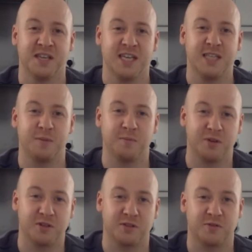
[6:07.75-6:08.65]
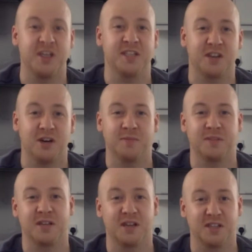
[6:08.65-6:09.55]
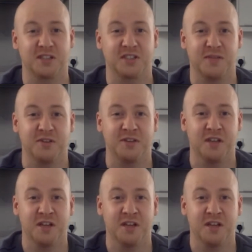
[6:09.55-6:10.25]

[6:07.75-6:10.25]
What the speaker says: He's been booked 3 times in the last 7.